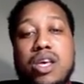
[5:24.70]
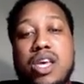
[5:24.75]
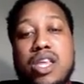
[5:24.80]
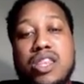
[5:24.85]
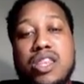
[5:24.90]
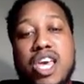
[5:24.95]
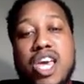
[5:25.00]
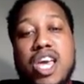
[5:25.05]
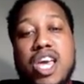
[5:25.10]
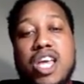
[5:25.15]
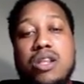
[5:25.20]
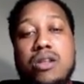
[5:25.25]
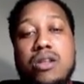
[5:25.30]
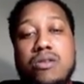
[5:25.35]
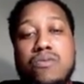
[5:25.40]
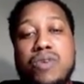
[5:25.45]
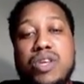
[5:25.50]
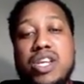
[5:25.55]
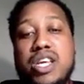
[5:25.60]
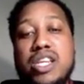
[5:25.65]
And then
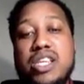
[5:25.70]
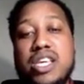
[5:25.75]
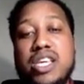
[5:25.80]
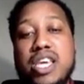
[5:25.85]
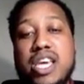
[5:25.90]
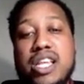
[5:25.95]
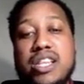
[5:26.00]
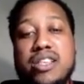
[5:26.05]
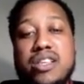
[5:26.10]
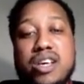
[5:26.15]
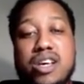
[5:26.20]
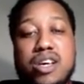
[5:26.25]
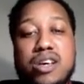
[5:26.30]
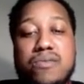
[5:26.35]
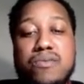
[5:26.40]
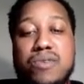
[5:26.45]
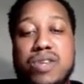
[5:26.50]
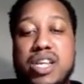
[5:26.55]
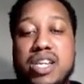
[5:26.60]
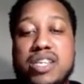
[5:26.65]
we need
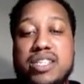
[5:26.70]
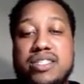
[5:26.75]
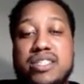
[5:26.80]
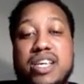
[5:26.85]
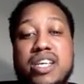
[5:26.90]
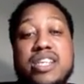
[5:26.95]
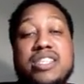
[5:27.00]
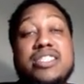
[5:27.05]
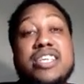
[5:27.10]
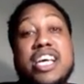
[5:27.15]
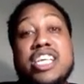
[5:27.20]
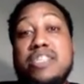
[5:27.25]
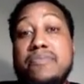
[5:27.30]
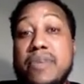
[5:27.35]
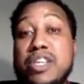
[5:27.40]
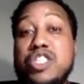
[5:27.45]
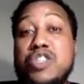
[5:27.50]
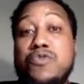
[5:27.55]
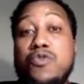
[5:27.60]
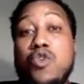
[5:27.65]
to send a text
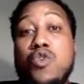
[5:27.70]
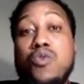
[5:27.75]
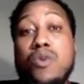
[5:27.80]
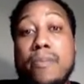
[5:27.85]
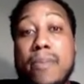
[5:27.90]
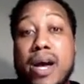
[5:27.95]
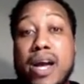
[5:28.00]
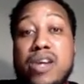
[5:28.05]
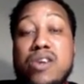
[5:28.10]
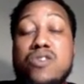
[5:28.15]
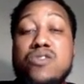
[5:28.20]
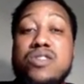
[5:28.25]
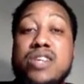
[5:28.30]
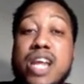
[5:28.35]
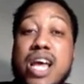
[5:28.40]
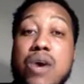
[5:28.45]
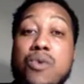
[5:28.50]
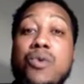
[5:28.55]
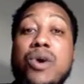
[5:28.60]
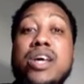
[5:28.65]
message for a reminder so
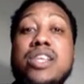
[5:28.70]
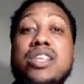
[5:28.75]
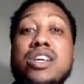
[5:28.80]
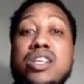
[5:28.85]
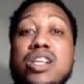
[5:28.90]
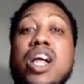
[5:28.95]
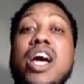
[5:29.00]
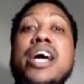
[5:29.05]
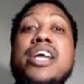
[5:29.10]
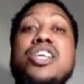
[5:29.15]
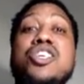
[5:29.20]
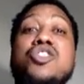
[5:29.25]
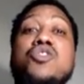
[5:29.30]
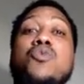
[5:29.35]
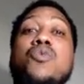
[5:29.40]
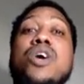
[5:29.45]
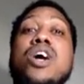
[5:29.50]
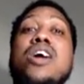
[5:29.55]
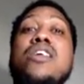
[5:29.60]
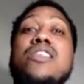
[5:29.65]
that way the client is
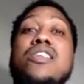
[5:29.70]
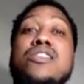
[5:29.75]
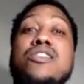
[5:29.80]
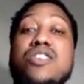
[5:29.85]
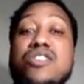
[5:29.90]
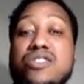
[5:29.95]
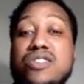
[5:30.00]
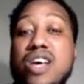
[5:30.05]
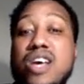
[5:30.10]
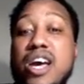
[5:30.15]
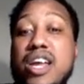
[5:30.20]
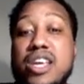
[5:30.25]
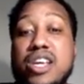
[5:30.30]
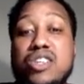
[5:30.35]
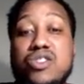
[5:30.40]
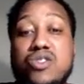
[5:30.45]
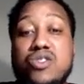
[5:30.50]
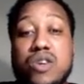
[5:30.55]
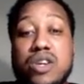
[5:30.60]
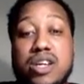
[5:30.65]
aware that their signing
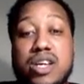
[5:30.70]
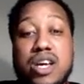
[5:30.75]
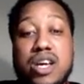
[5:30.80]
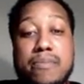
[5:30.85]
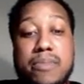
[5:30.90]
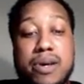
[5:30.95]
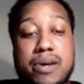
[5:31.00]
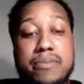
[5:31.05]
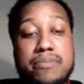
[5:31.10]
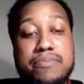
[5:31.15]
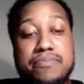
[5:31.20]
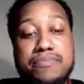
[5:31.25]
is going to come up.